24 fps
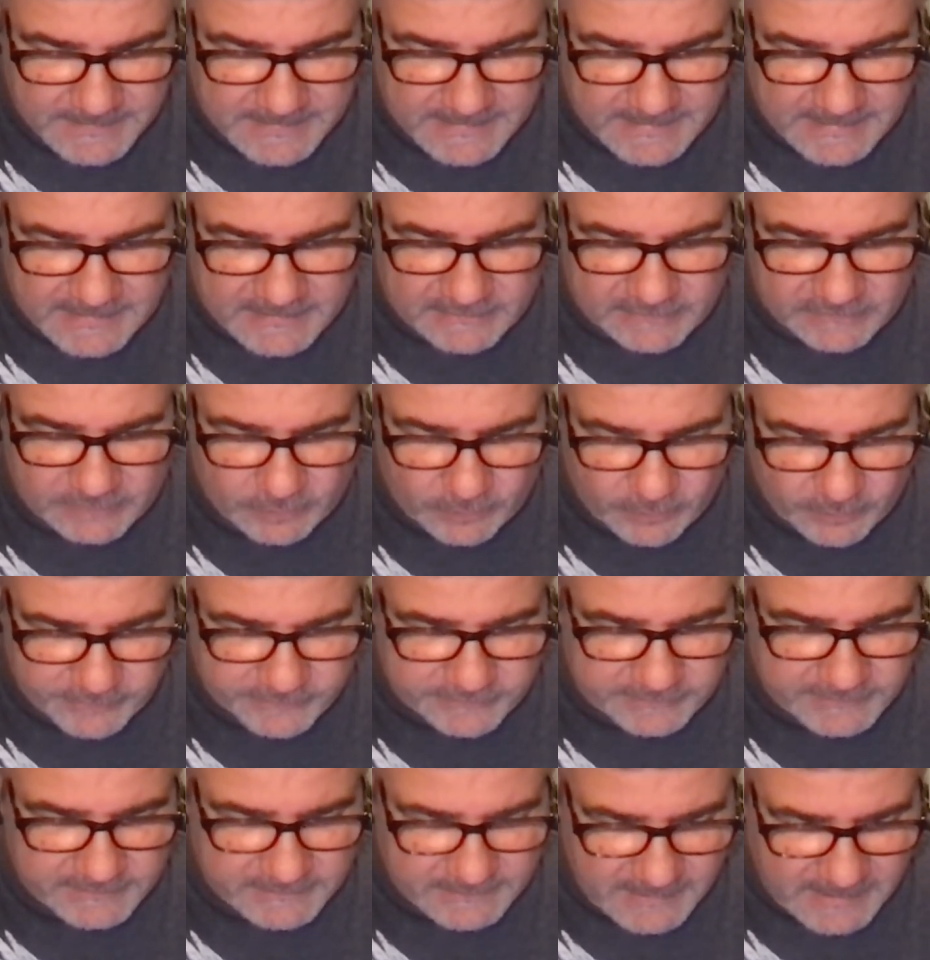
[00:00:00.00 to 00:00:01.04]
In his
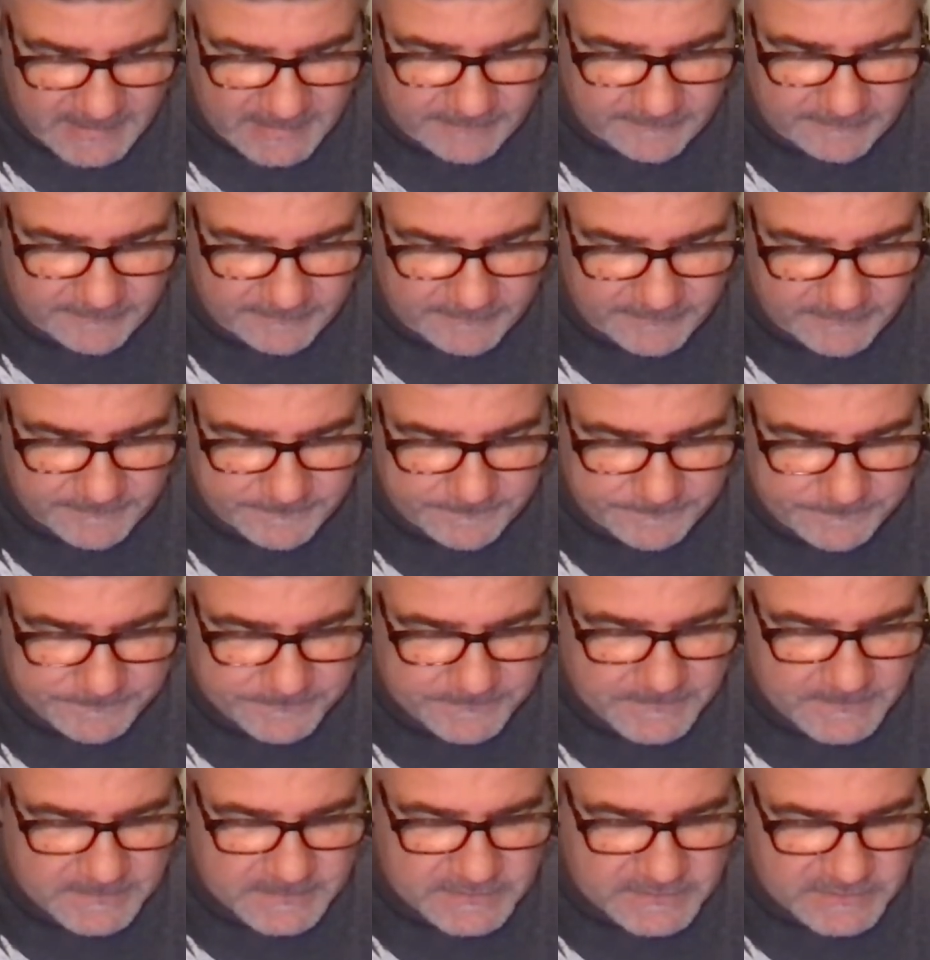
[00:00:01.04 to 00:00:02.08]
earthly life,
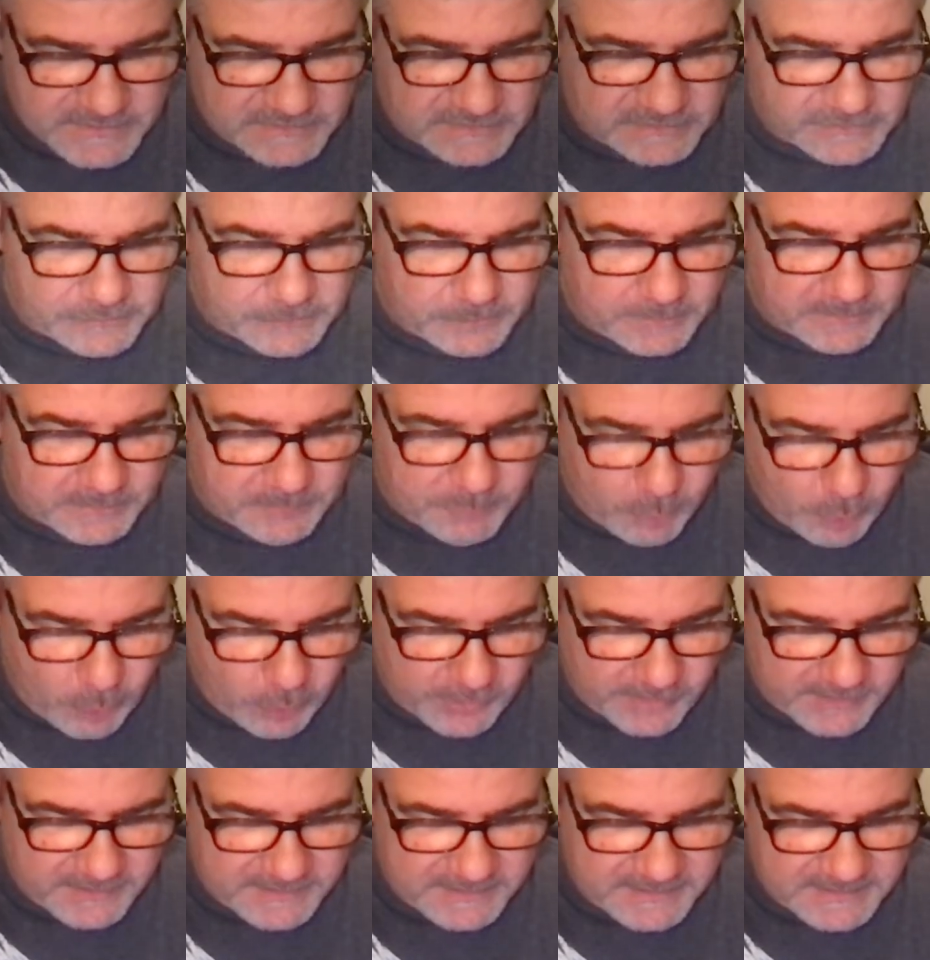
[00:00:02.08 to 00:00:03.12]
Jesus was
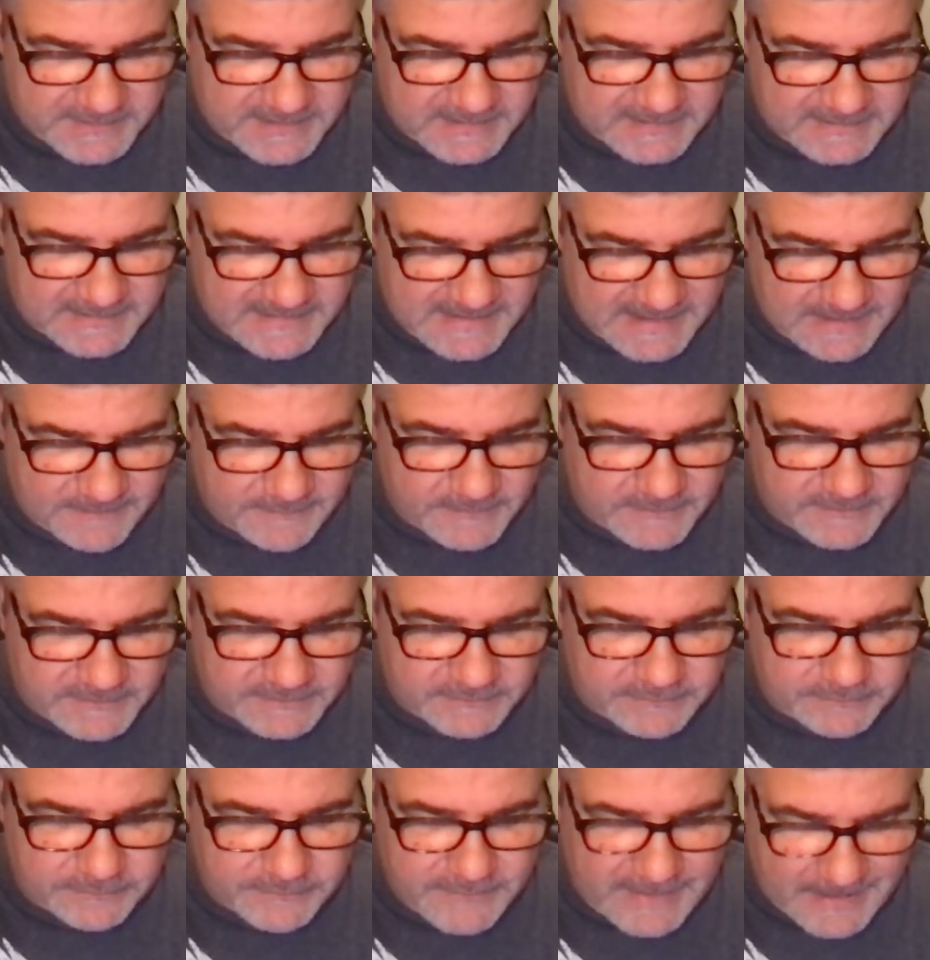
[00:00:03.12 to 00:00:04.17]
born into King David's
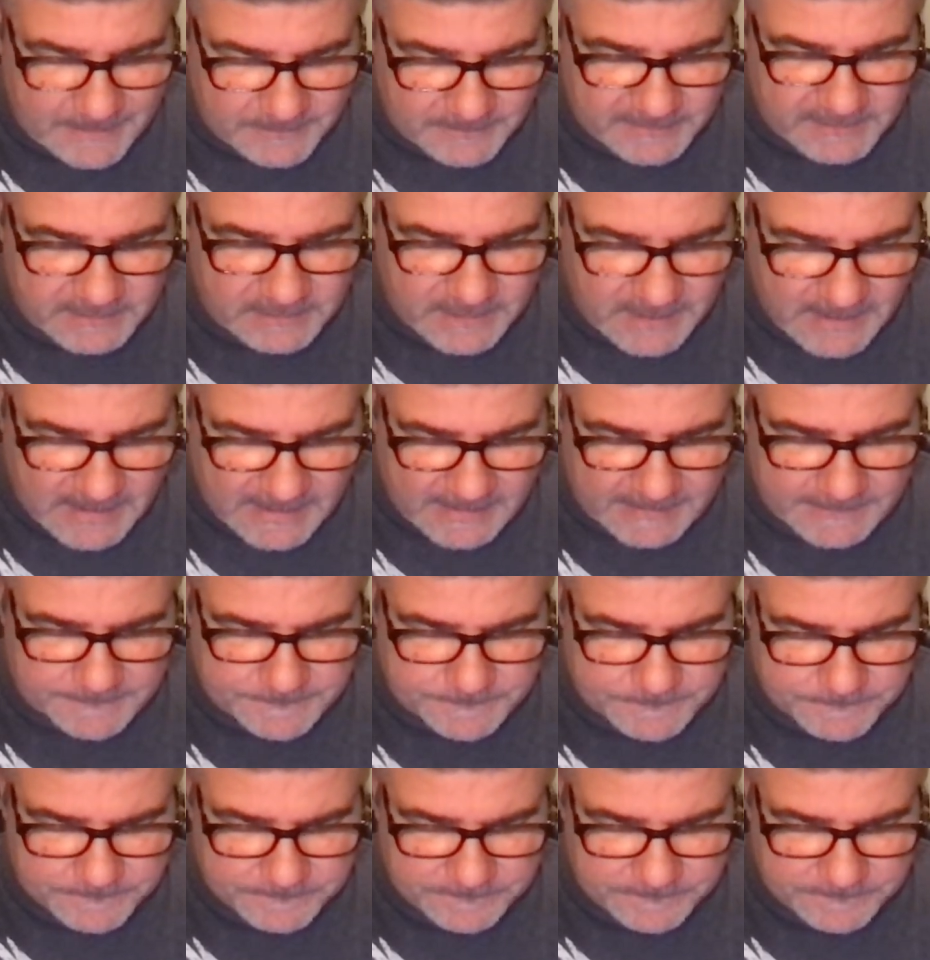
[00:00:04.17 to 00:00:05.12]
family line,